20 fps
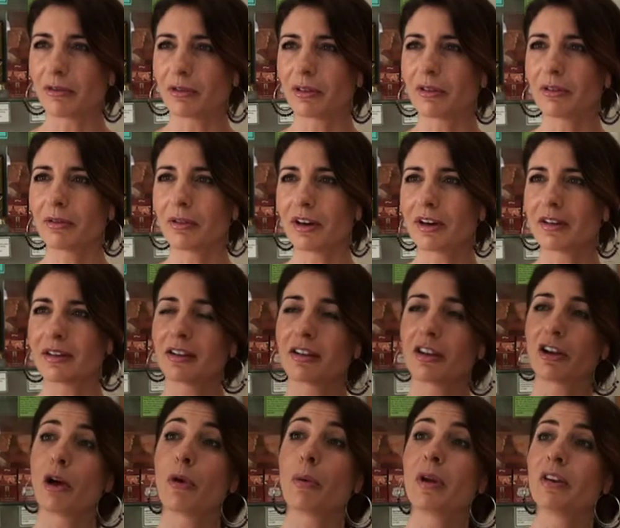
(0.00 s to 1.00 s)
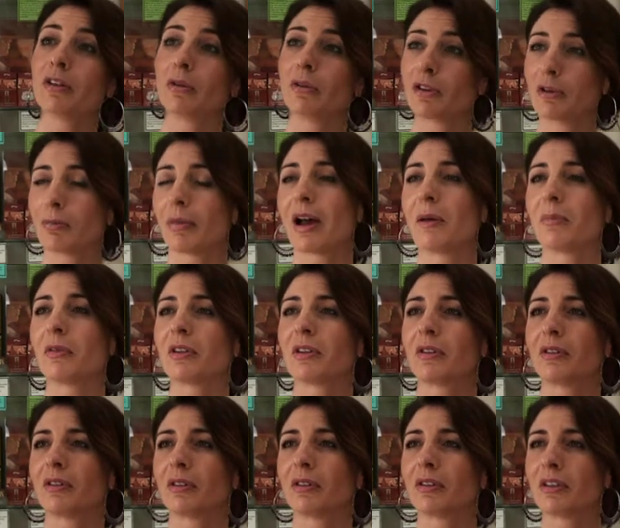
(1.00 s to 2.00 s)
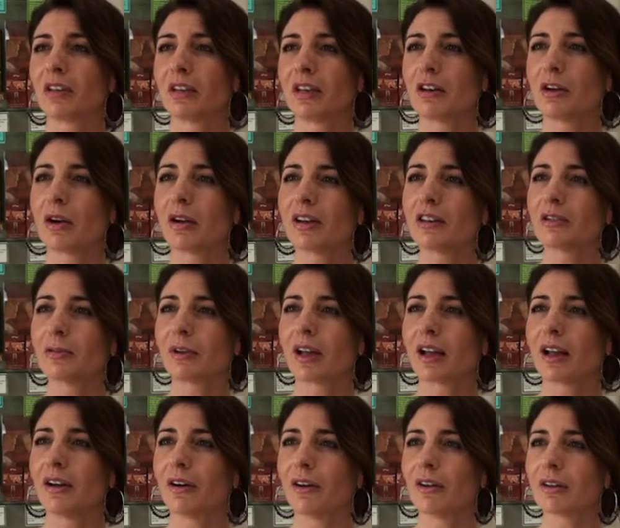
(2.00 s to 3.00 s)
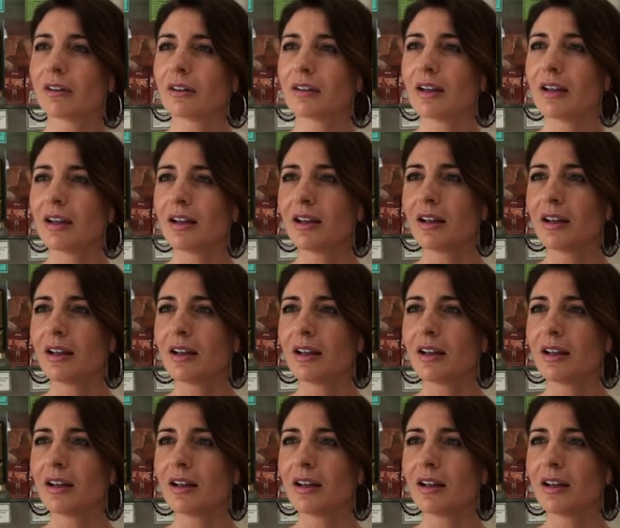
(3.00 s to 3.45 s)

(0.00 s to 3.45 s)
level where it doesn't go into a department store because the knowledge will get lost.